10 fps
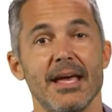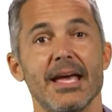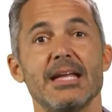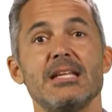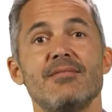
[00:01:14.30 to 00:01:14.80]

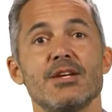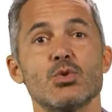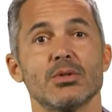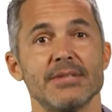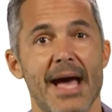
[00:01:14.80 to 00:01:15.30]

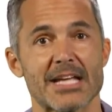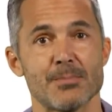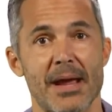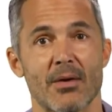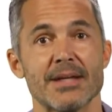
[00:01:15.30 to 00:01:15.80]
Individual
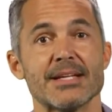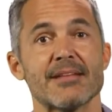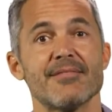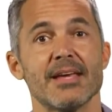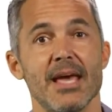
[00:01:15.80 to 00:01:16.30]
Taxpayer
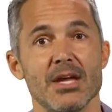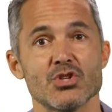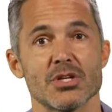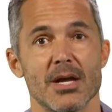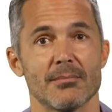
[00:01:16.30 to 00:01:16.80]

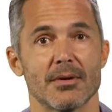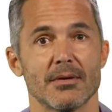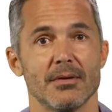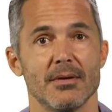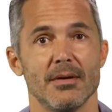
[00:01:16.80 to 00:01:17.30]
Identification Number.
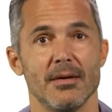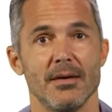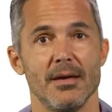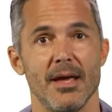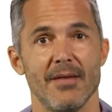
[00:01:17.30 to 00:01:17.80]

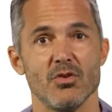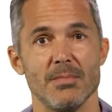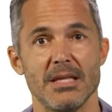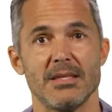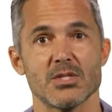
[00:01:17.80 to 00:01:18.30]
If you
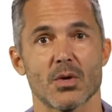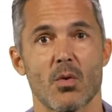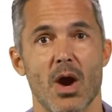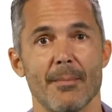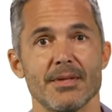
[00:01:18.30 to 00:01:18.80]
meet these
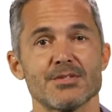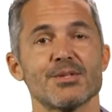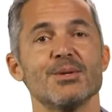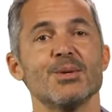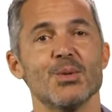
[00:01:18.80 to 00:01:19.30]

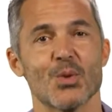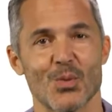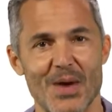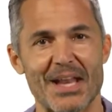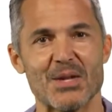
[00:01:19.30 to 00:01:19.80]
requirements, you're
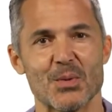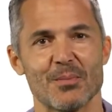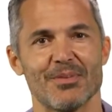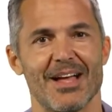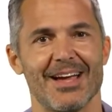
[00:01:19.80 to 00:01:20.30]
ready to
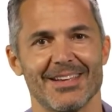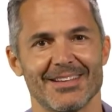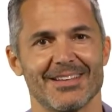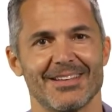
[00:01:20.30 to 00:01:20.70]
apply.